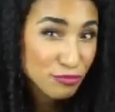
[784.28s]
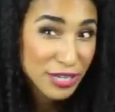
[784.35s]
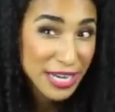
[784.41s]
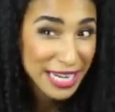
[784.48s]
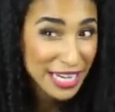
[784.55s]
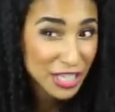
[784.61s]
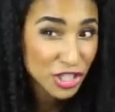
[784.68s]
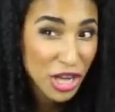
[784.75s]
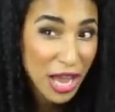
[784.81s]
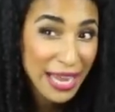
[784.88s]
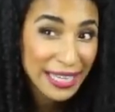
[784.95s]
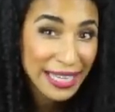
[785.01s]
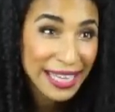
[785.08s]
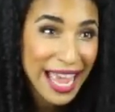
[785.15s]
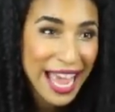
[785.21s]
really
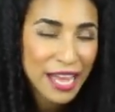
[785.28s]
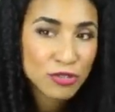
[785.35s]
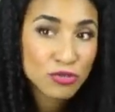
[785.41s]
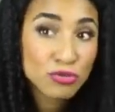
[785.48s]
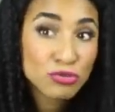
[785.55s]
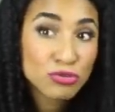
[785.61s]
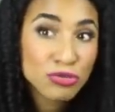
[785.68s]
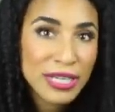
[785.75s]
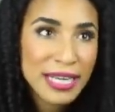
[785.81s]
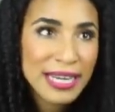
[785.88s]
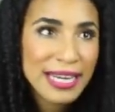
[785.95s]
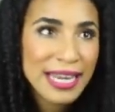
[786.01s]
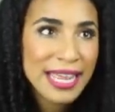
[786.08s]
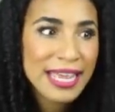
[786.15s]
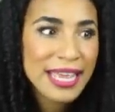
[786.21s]
shiny and
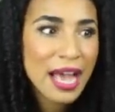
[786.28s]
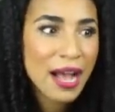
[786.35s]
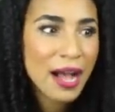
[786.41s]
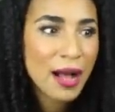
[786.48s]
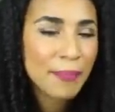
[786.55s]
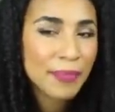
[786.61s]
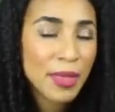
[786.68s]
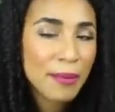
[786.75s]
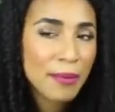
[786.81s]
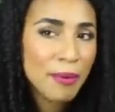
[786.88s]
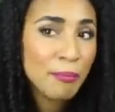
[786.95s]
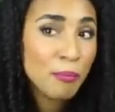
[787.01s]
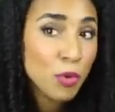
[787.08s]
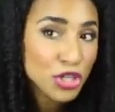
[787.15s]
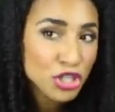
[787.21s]
really
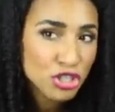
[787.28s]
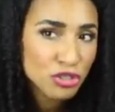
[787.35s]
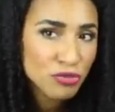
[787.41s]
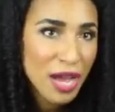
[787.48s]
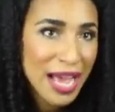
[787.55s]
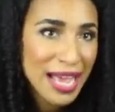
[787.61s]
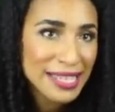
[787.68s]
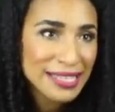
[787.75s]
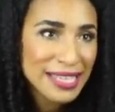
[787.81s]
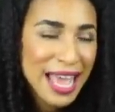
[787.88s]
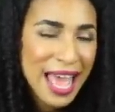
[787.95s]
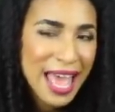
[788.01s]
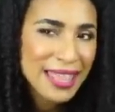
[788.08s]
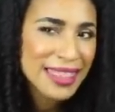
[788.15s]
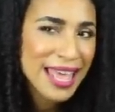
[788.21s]
moisturized.
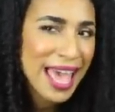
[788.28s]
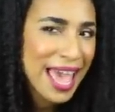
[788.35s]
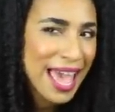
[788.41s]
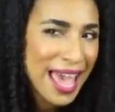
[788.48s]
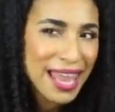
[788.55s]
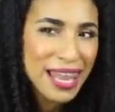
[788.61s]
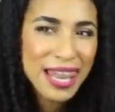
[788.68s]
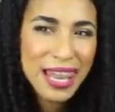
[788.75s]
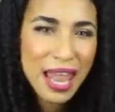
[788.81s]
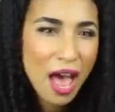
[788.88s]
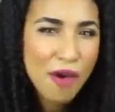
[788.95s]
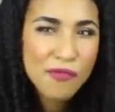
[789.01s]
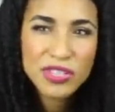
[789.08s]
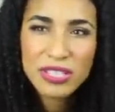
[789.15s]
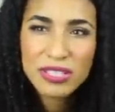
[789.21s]
The hair
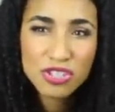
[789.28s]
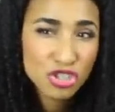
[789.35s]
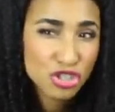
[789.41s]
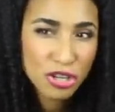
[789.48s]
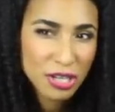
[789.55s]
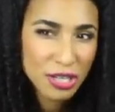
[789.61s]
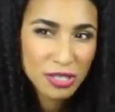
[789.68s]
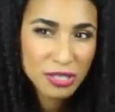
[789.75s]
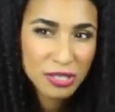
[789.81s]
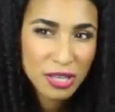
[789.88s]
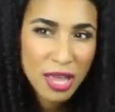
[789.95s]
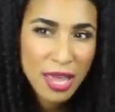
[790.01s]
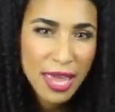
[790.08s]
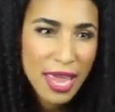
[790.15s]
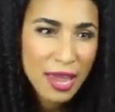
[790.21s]
loves sugars,
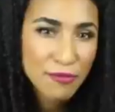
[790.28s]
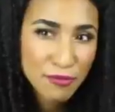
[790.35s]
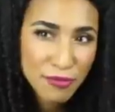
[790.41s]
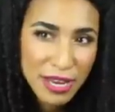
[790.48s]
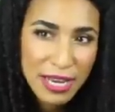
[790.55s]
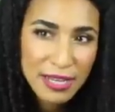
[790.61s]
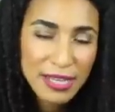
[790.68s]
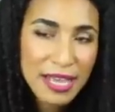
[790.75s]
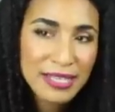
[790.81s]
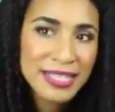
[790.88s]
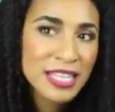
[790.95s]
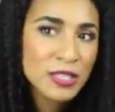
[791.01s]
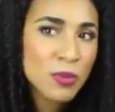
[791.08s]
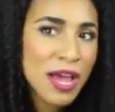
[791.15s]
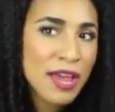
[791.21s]
it really does.
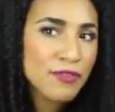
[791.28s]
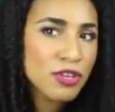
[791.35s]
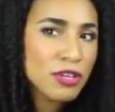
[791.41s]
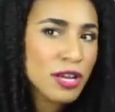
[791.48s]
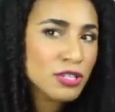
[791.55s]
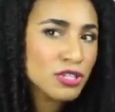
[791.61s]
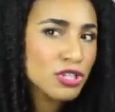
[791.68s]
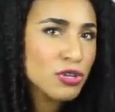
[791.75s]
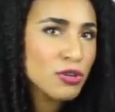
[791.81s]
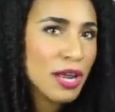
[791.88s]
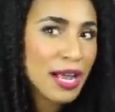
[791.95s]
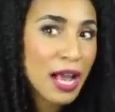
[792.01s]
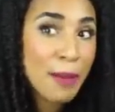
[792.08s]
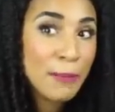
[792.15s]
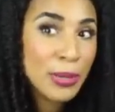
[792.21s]
That's why if you like do
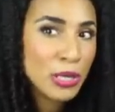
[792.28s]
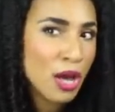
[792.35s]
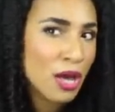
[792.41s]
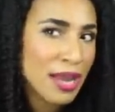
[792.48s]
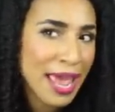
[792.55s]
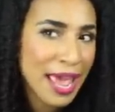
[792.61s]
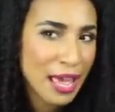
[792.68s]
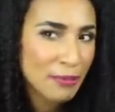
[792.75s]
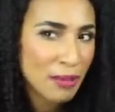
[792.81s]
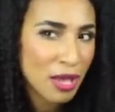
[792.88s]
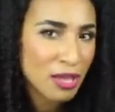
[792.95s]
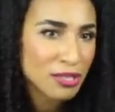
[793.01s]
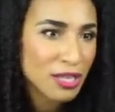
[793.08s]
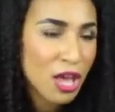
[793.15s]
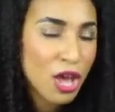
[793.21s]
like a banana hair
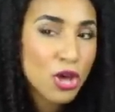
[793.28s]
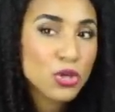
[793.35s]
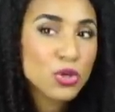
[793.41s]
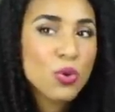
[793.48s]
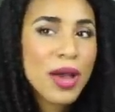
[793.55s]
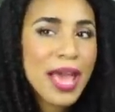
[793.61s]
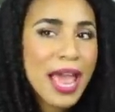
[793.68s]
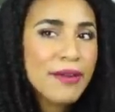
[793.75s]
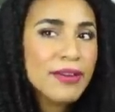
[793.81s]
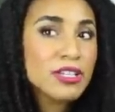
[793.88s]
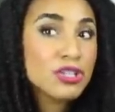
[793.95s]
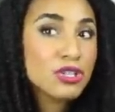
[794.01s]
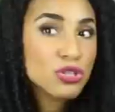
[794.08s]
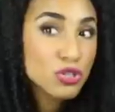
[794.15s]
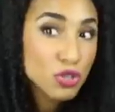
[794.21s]
mask, your hair
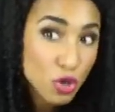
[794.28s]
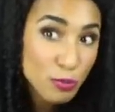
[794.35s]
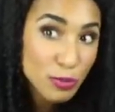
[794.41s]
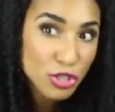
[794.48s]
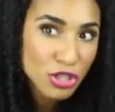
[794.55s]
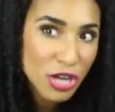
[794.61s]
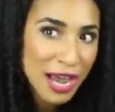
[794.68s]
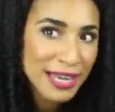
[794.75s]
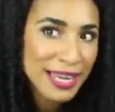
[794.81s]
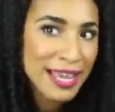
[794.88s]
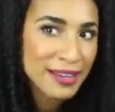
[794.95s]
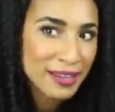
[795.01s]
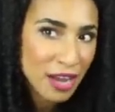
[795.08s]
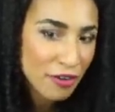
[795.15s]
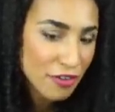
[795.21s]
is super shiny
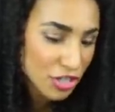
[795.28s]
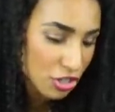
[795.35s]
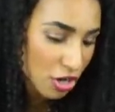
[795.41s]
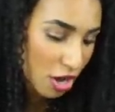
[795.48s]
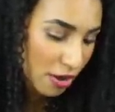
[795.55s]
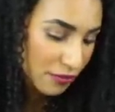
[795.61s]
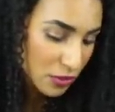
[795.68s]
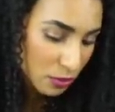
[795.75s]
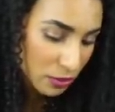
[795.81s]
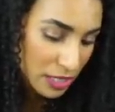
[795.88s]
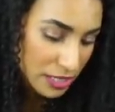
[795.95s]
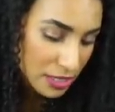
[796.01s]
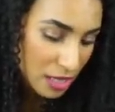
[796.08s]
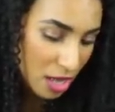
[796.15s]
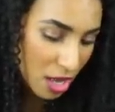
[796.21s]
and nourished
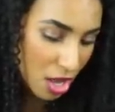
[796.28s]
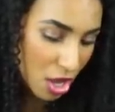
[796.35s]
afterwards.